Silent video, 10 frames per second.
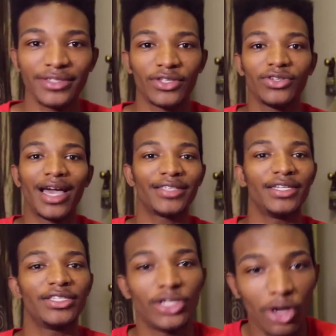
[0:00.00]
things that you
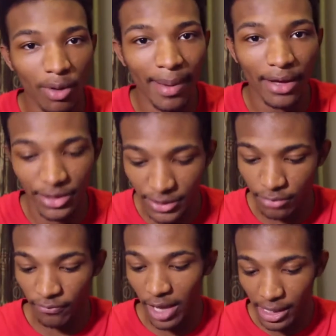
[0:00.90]
guys need to know about
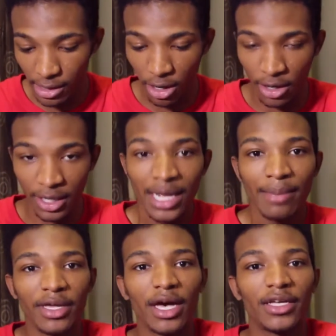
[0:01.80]
this flashcard
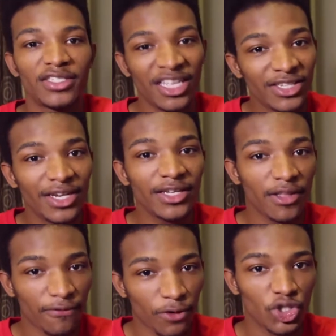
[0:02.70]
because since it
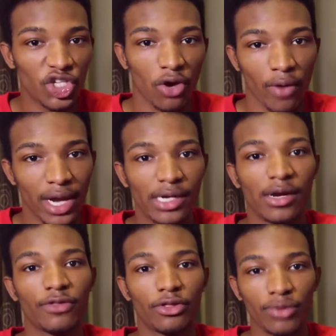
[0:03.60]
is the first
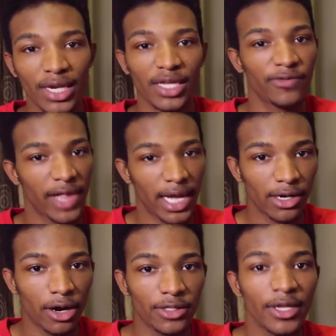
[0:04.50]
generation of the 3DS
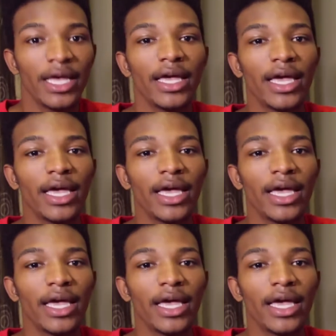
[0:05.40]
flashcards,